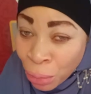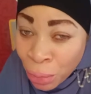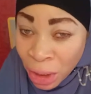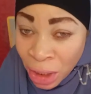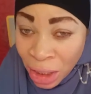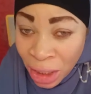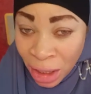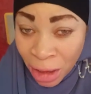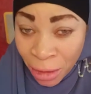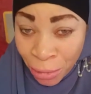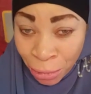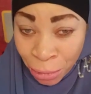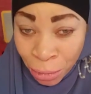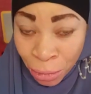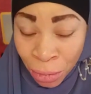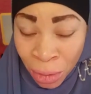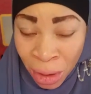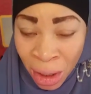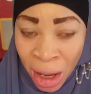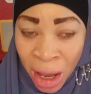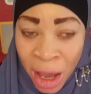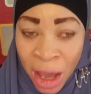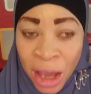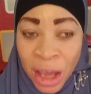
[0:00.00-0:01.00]
to be careful.
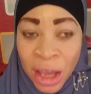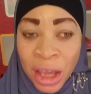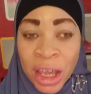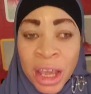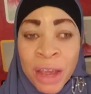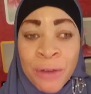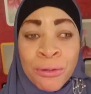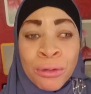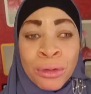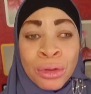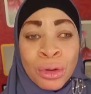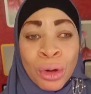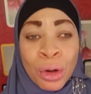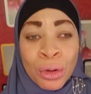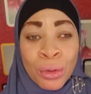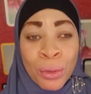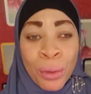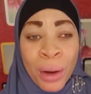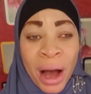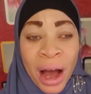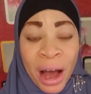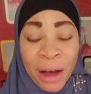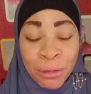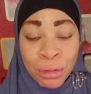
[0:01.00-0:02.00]
Even though you
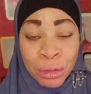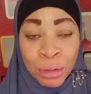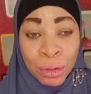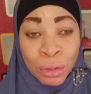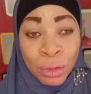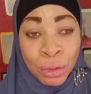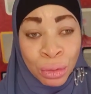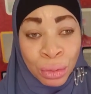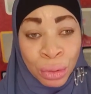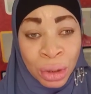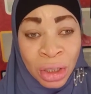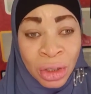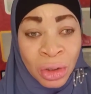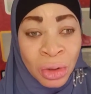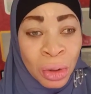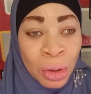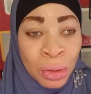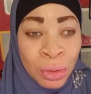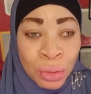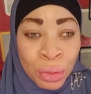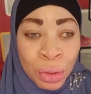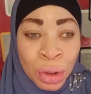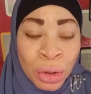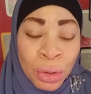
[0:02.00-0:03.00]
have to do it,
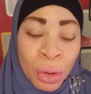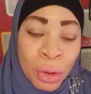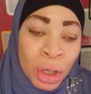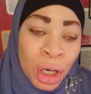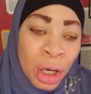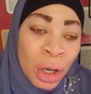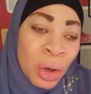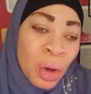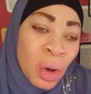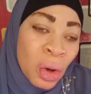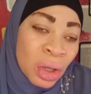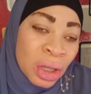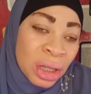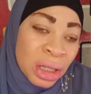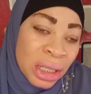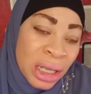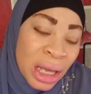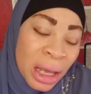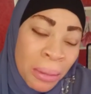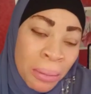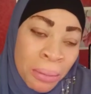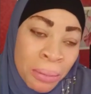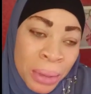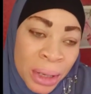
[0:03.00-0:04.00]
don't do it on a
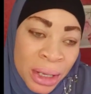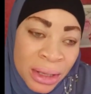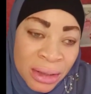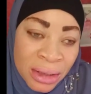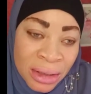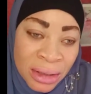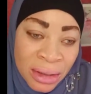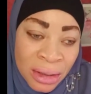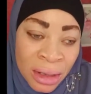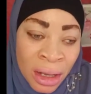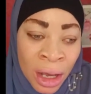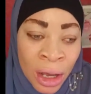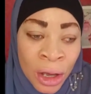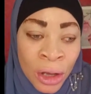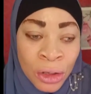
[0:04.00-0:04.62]
long-term basis.